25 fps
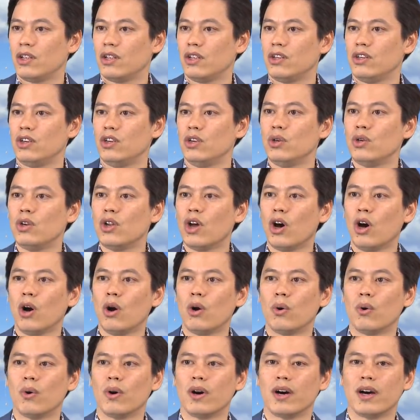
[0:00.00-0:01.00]
You
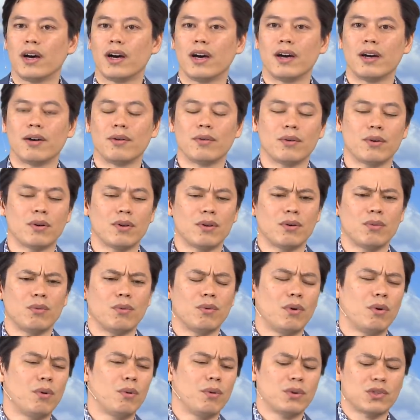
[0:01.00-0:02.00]
know,
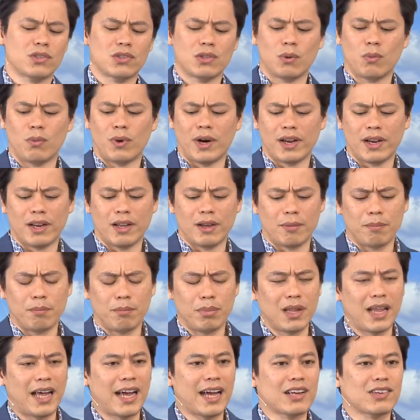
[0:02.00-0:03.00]
what was the one,
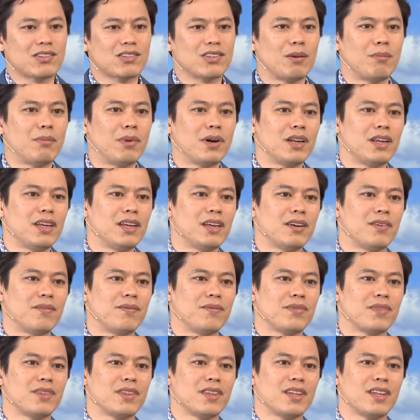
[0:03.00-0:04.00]
Black somebody?
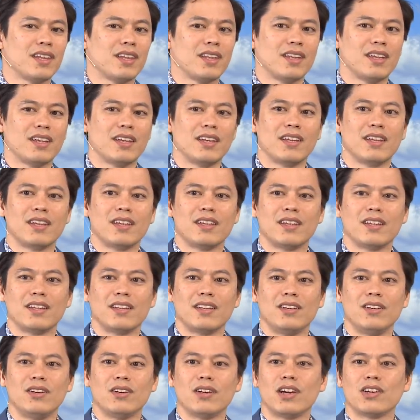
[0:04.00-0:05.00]

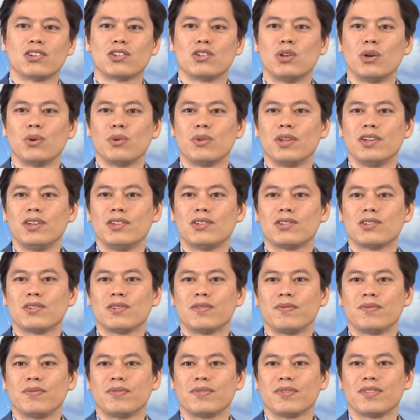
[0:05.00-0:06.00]
You guys know these?
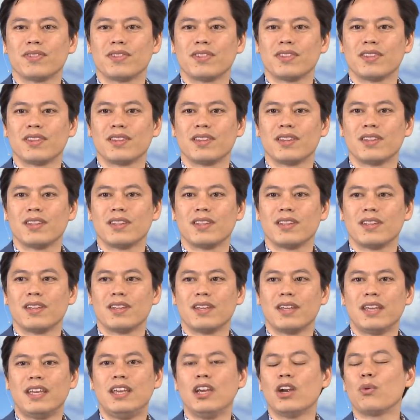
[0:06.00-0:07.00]

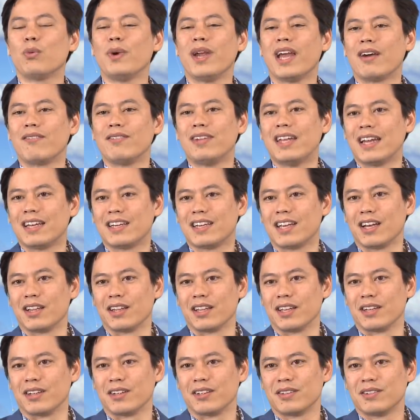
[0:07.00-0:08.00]
Here we have Ned
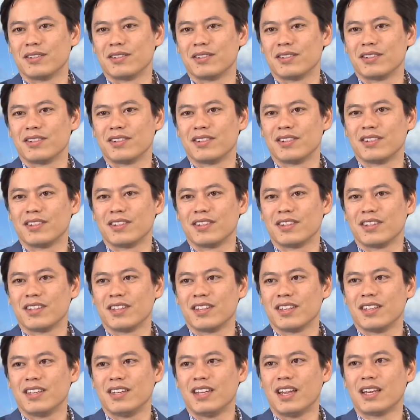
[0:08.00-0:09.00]
Kelly.
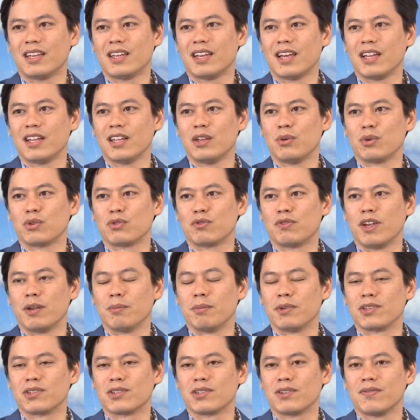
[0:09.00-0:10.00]
Ned Kelly was
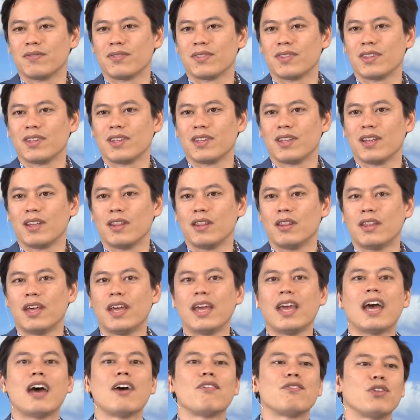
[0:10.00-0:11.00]
famous.
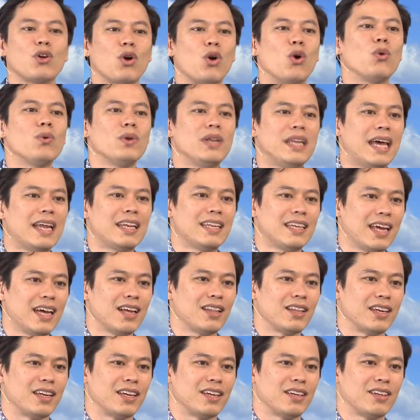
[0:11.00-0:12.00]
They have their own Ned
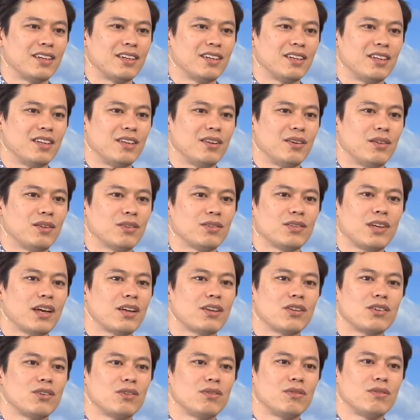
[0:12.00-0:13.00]
Kelly. There's
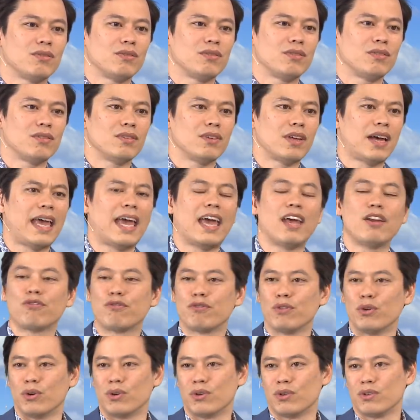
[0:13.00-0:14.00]
like a
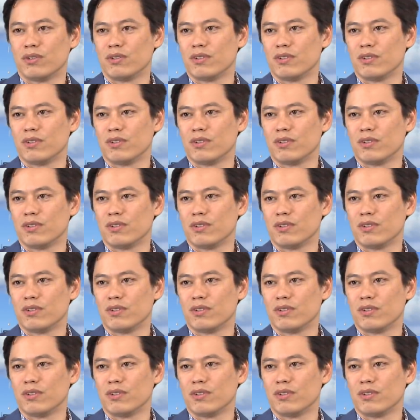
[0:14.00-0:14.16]
handful.